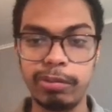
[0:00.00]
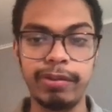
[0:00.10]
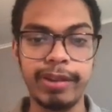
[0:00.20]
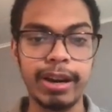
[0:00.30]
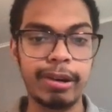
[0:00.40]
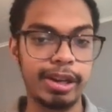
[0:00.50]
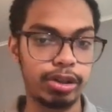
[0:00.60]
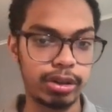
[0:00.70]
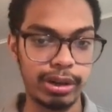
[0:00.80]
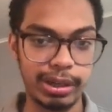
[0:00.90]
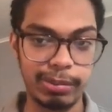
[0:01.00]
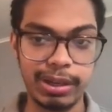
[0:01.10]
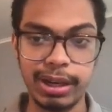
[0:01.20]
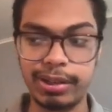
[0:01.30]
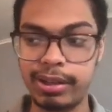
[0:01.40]
be very intriguing
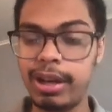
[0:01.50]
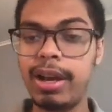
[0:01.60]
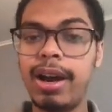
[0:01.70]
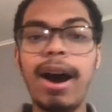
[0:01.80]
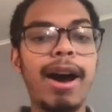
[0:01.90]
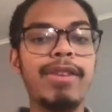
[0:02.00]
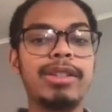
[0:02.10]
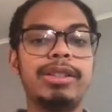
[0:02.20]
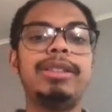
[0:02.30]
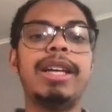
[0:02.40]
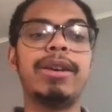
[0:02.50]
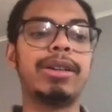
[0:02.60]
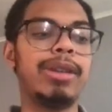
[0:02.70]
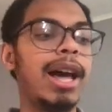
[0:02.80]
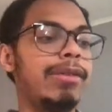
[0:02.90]
because obviously Dereck
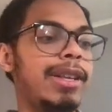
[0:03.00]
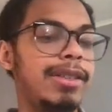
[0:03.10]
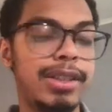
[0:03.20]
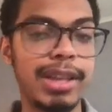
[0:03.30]
Lively is this